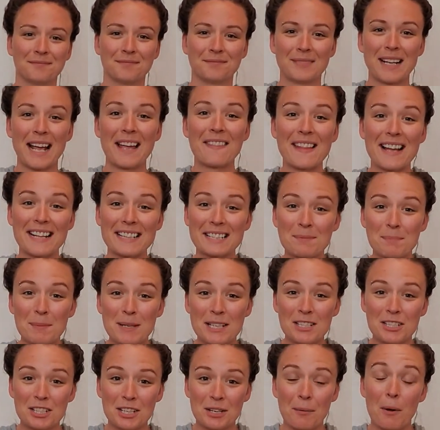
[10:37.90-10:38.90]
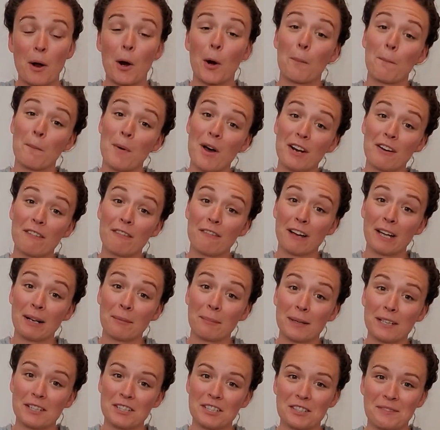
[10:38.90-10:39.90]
And that's Pigeon or modified Pigeon.